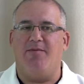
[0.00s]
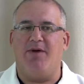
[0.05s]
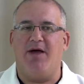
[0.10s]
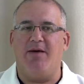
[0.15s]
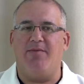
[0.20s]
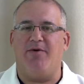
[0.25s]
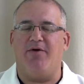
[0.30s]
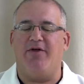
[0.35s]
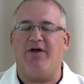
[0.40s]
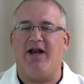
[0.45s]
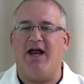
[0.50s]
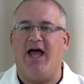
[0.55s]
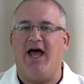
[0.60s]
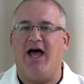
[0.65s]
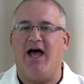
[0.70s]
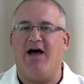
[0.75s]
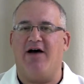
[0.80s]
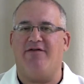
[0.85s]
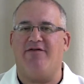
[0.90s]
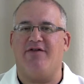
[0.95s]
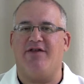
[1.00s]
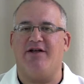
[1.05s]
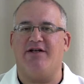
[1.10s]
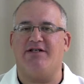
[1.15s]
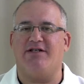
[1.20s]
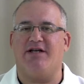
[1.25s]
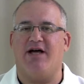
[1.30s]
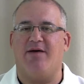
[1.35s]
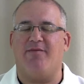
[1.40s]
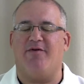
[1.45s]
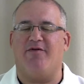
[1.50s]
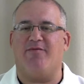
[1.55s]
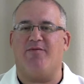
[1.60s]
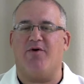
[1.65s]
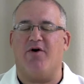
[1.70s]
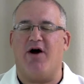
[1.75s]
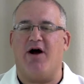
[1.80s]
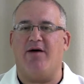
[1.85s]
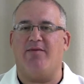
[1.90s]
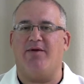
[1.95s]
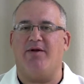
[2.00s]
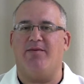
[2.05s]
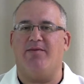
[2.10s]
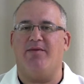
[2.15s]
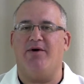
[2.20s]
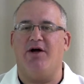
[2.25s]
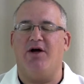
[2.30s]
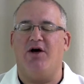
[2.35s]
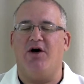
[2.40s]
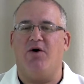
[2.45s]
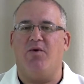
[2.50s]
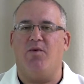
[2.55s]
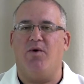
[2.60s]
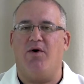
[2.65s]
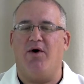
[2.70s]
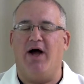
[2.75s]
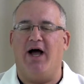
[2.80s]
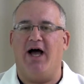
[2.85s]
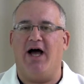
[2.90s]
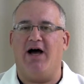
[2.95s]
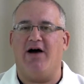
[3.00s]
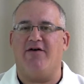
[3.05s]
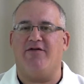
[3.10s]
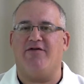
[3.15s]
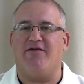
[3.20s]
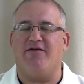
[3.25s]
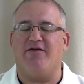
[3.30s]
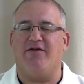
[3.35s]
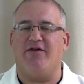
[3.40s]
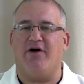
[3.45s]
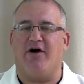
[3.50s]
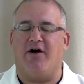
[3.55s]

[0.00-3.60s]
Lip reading: People that have this type of problem will have,